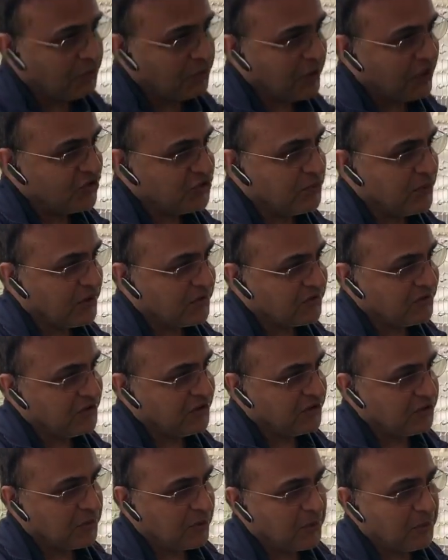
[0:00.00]
Edgbaston is
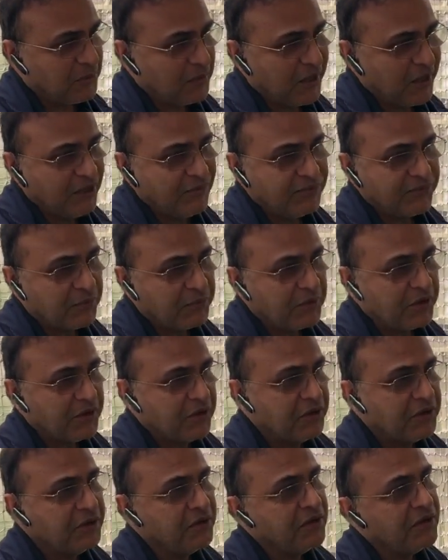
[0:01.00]
about a mile from
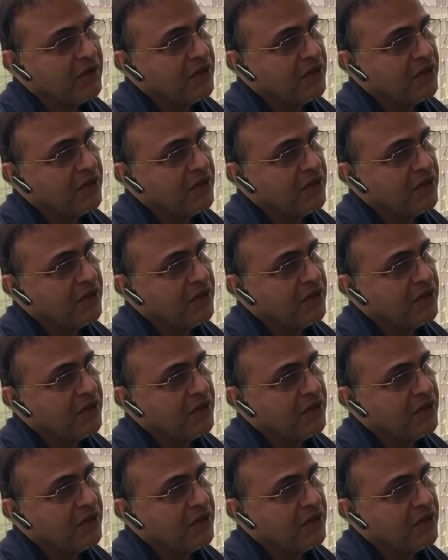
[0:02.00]
here.